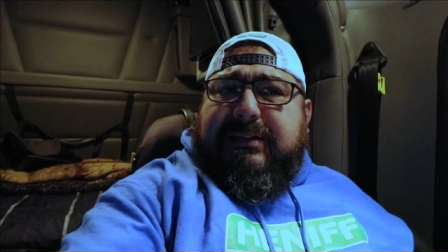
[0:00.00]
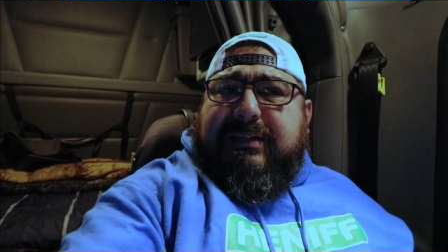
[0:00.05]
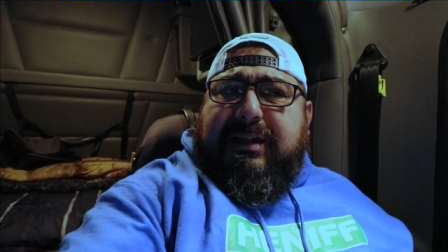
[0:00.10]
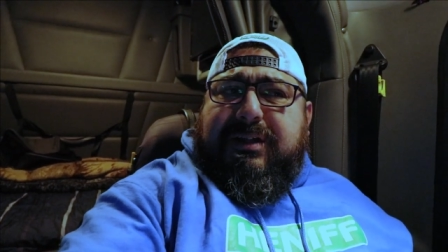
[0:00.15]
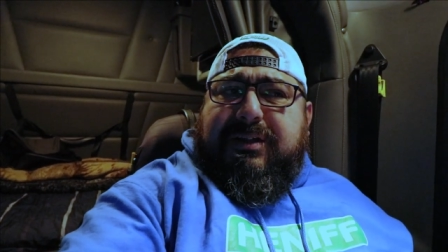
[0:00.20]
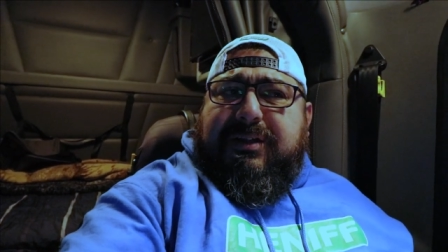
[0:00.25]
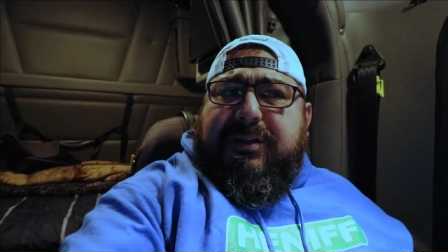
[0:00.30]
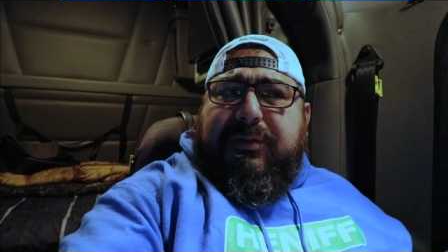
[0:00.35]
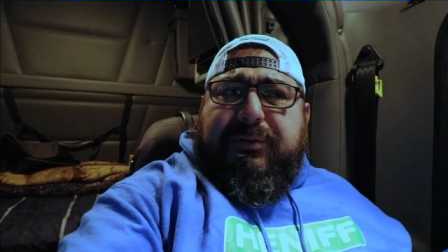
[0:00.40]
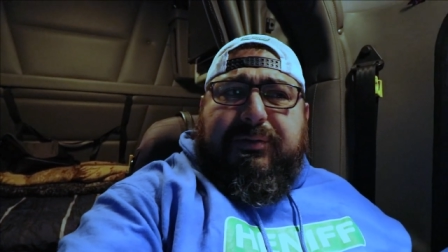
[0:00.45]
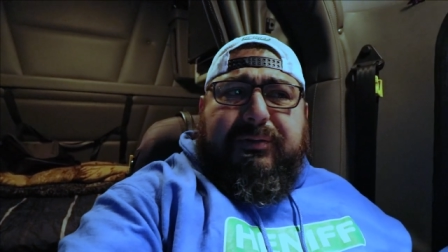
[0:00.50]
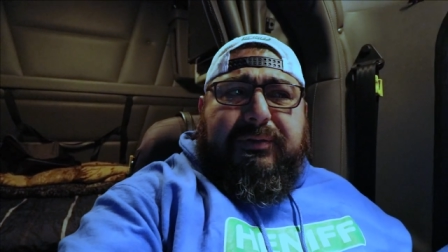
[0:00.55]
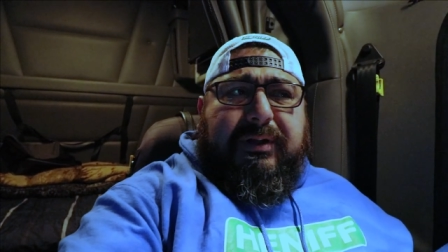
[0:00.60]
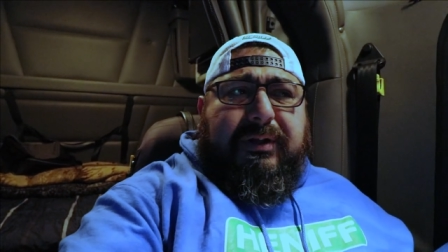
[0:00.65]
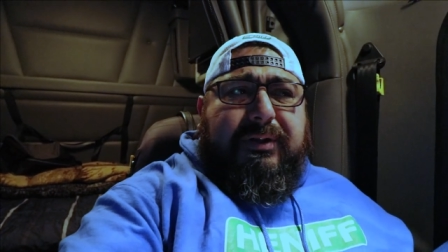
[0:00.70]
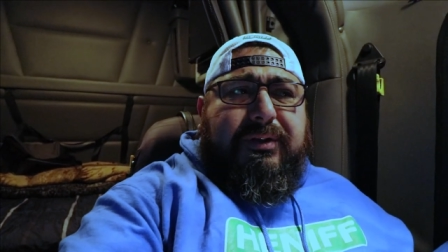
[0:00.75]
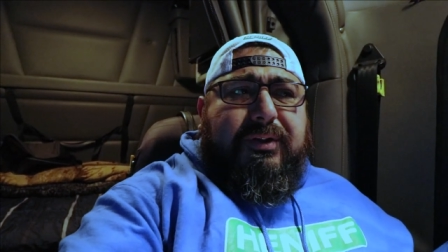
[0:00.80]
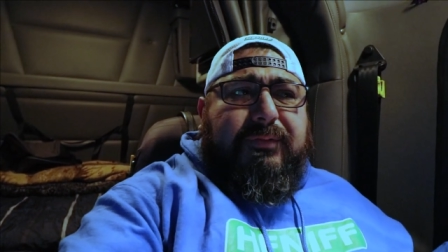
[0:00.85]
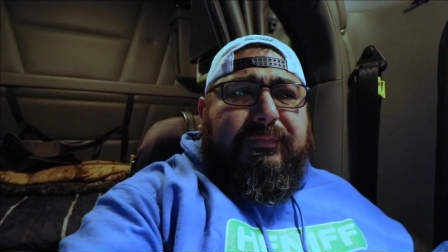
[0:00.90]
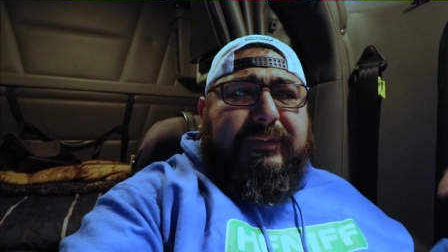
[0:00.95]
i don't know i
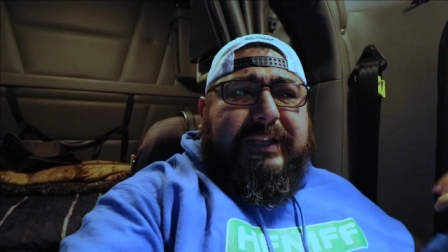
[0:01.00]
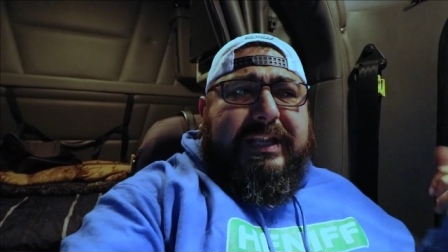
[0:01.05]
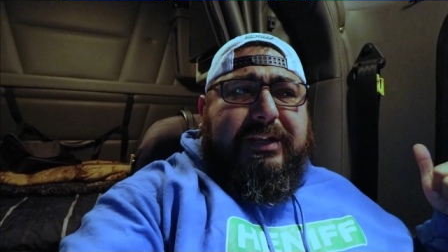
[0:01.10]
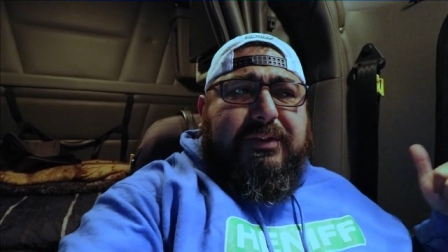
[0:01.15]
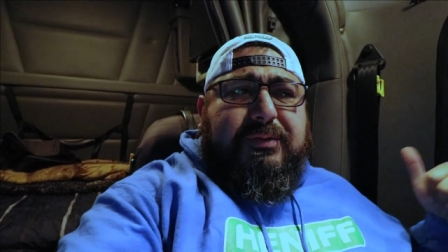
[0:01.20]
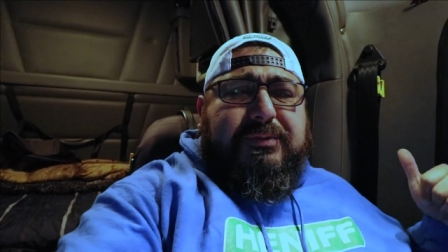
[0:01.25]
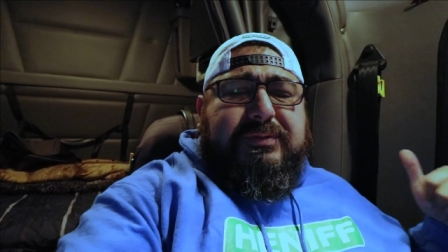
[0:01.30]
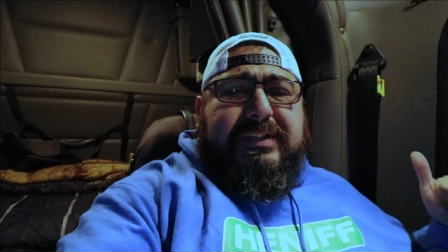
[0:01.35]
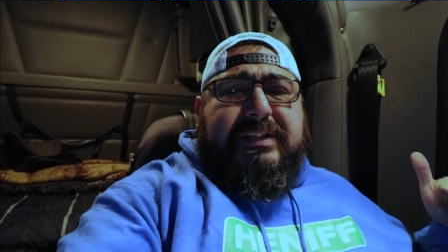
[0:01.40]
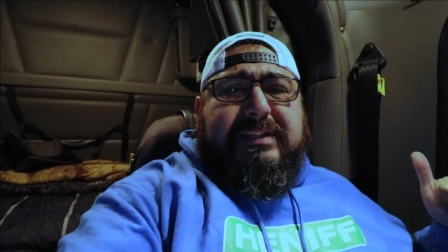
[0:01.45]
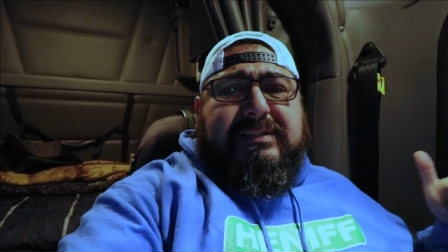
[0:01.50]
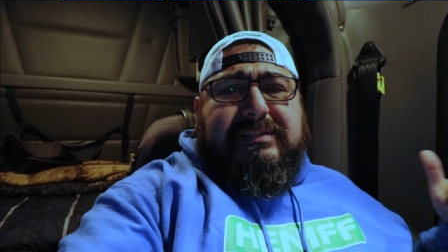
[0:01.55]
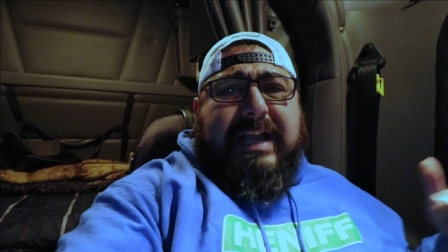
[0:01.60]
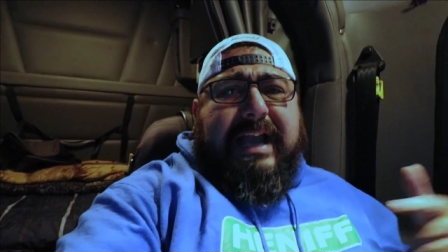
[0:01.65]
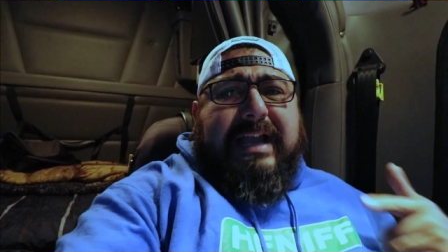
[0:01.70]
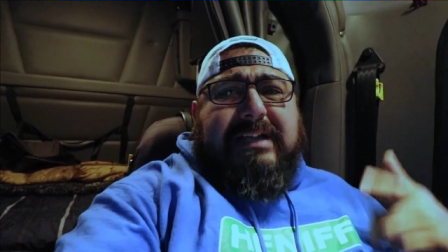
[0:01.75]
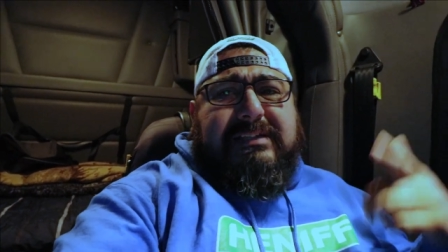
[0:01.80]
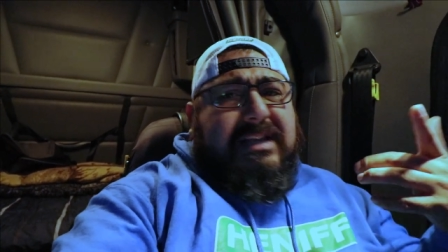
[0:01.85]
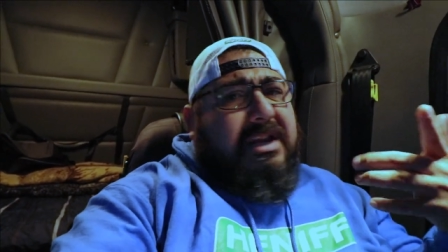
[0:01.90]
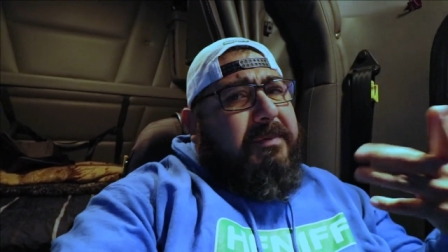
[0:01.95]
don't know if they use these
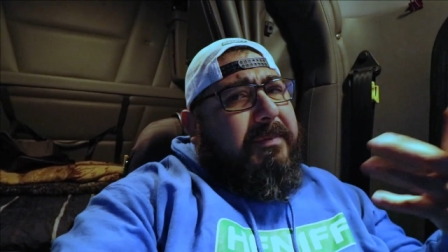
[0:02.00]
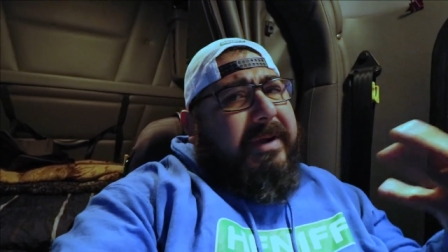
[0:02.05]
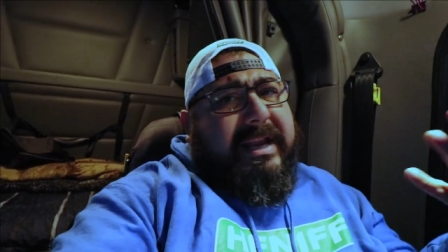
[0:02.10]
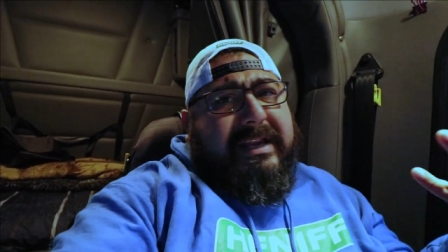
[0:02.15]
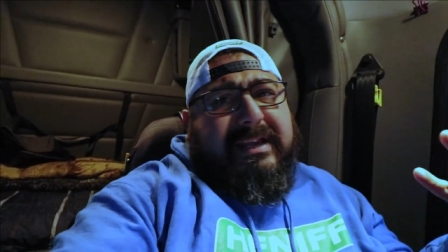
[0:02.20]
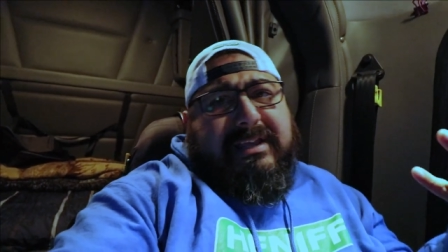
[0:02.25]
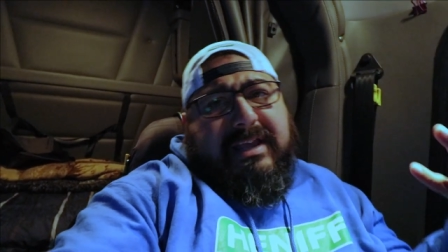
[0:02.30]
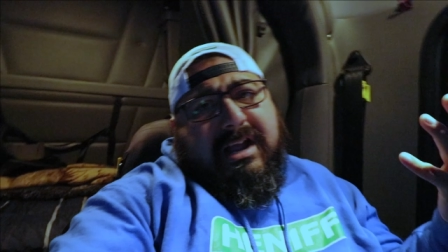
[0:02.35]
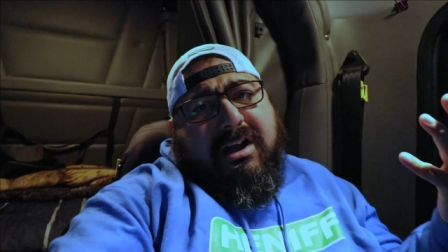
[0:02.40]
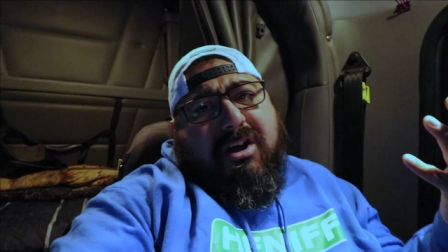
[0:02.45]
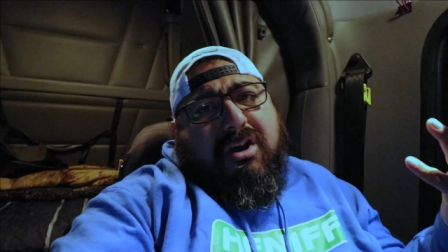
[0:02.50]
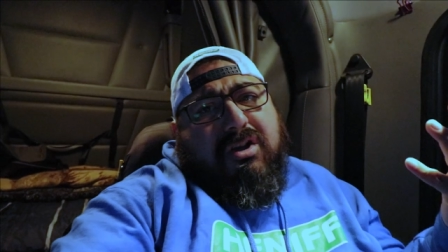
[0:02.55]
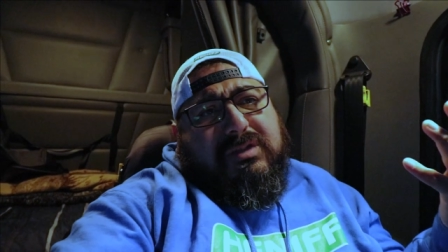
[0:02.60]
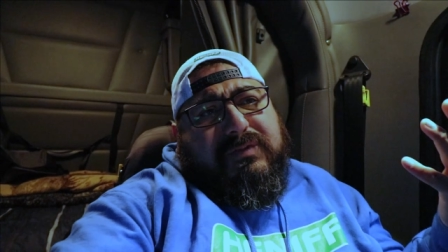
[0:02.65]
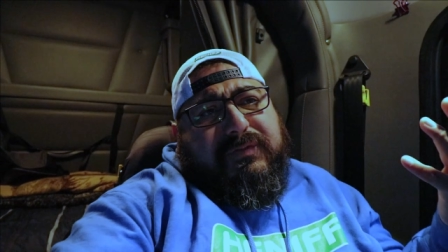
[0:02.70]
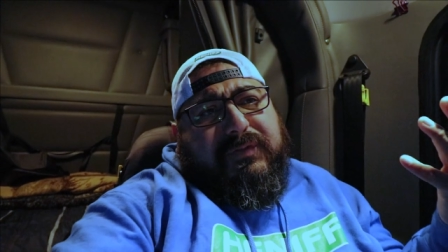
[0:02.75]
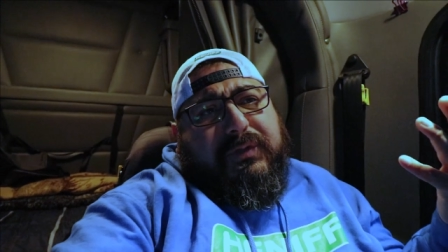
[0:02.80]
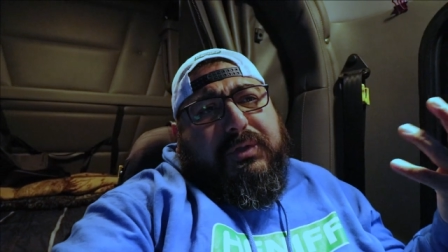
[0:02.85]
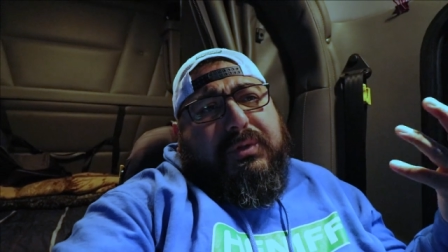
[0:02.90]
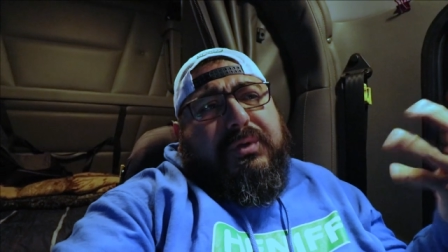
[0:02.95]
guys anybody that
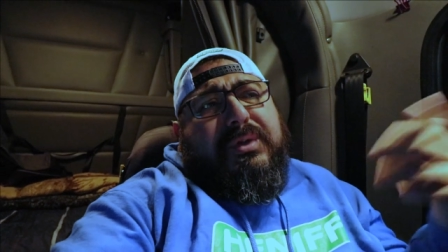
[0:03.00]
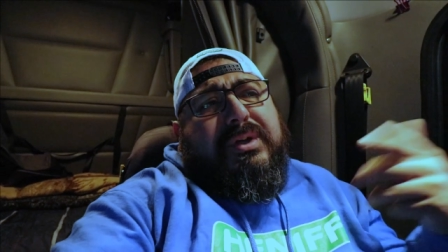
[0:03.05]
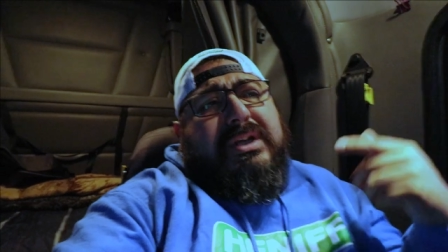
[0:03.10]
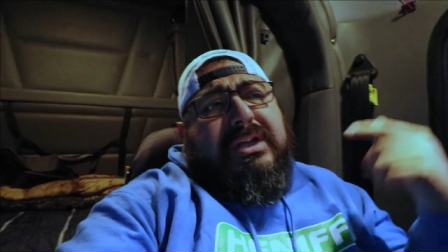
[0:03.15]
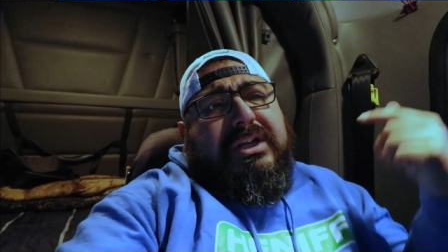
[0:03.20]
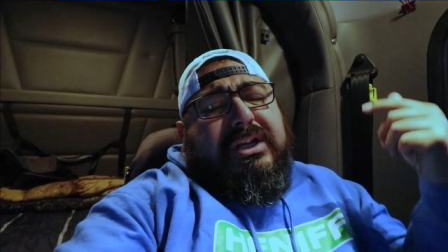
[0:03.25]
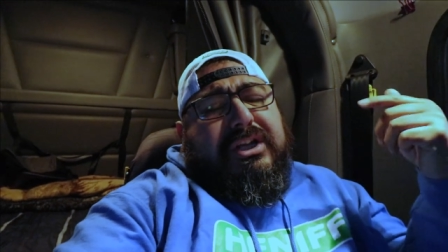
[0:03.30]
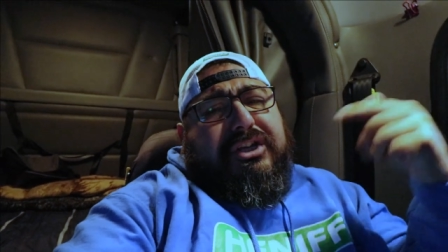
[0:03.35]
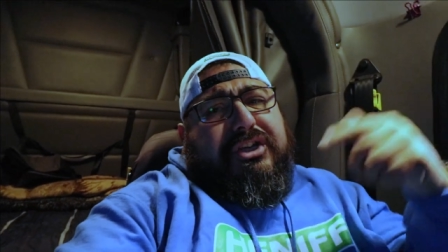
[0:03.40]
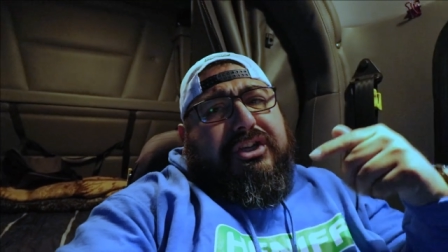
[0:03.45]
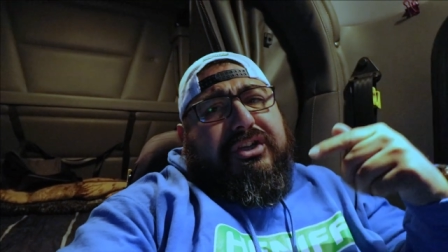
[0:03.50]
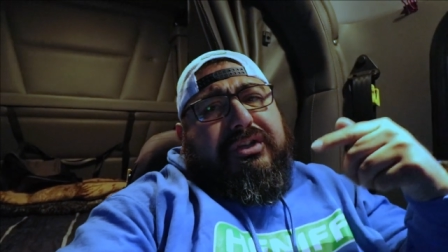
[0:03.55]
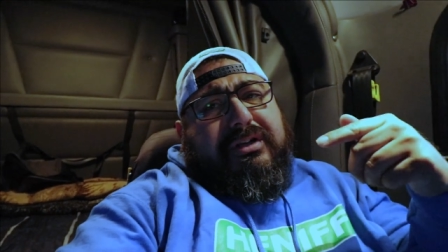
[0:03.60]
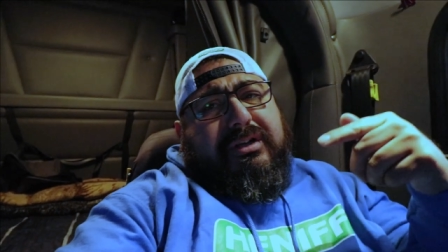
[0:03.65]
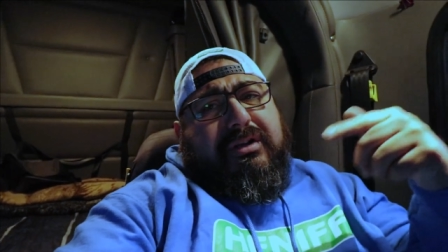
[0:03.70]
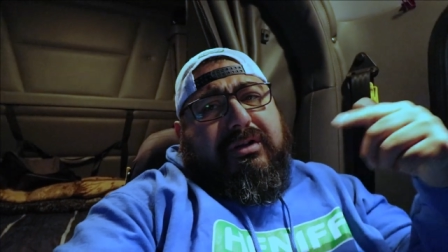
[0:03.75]
hauls fuel to,